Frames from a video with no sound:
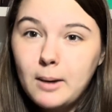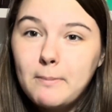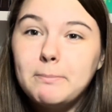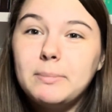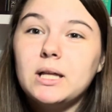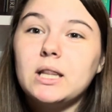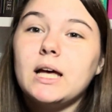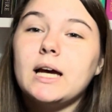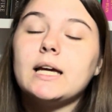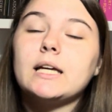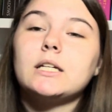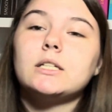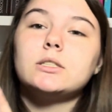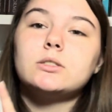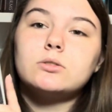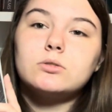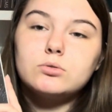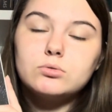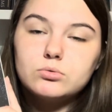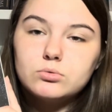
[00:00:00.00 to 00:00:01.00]
but, like,
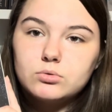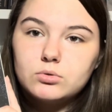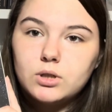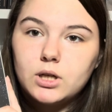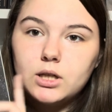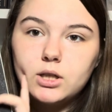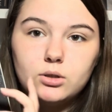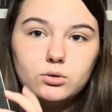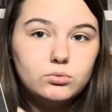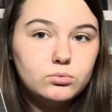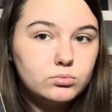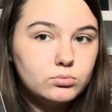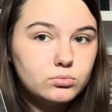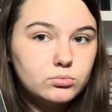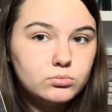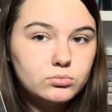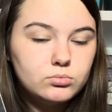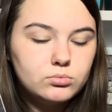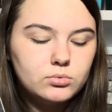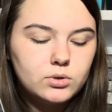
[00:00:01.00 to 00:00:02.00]
can you
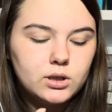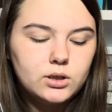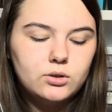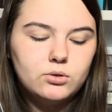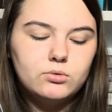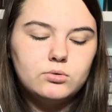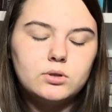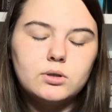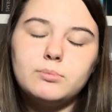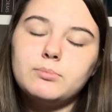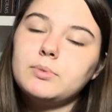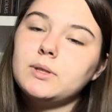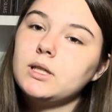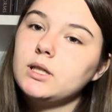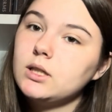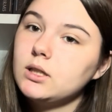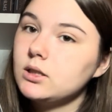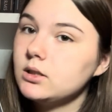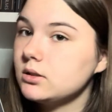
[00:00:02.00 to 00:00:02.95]
do something?